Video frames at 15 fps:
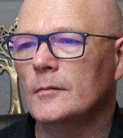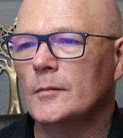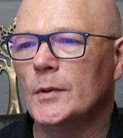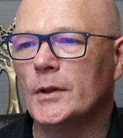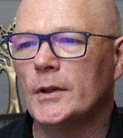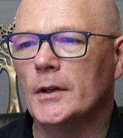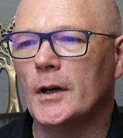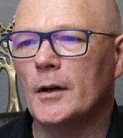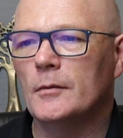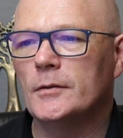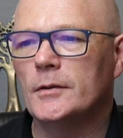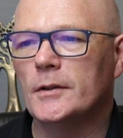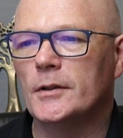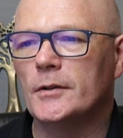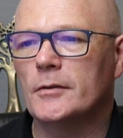I'm gonna go to
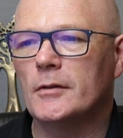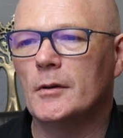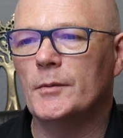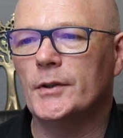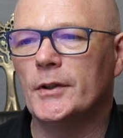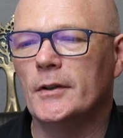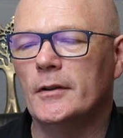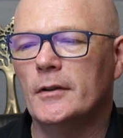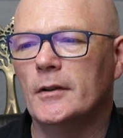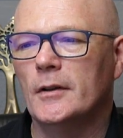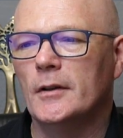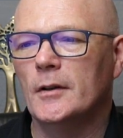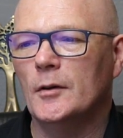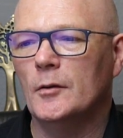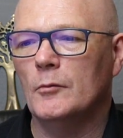the description,
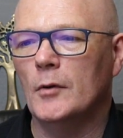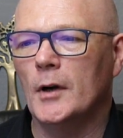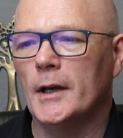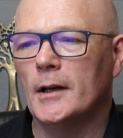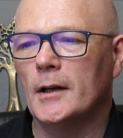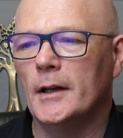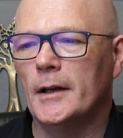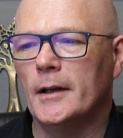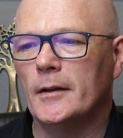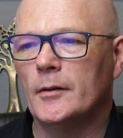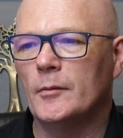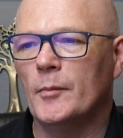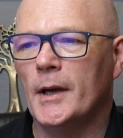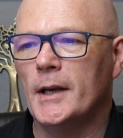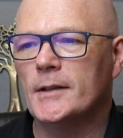right click
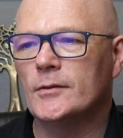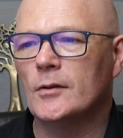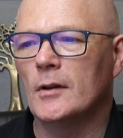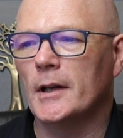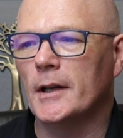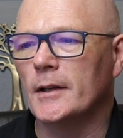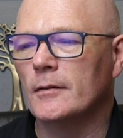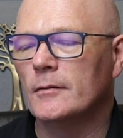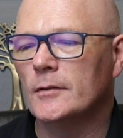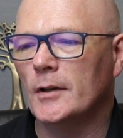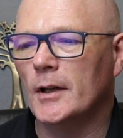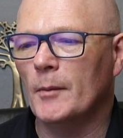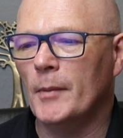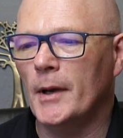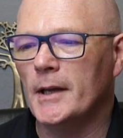and paste all that in. So
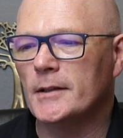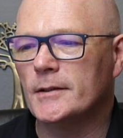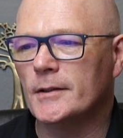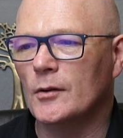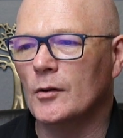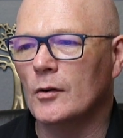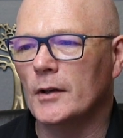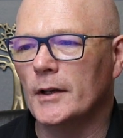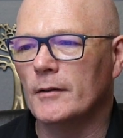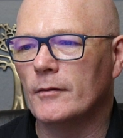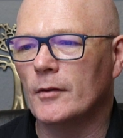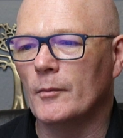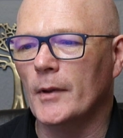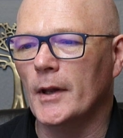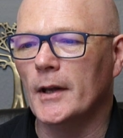that pastes it all in
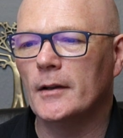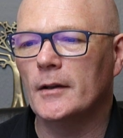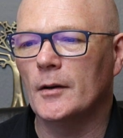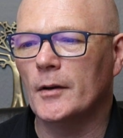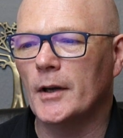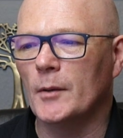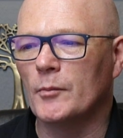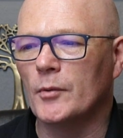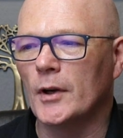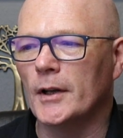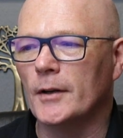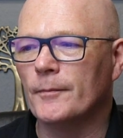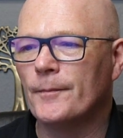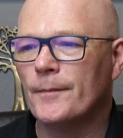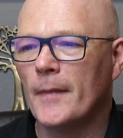from there. Okay,
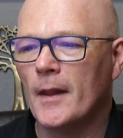brilliant.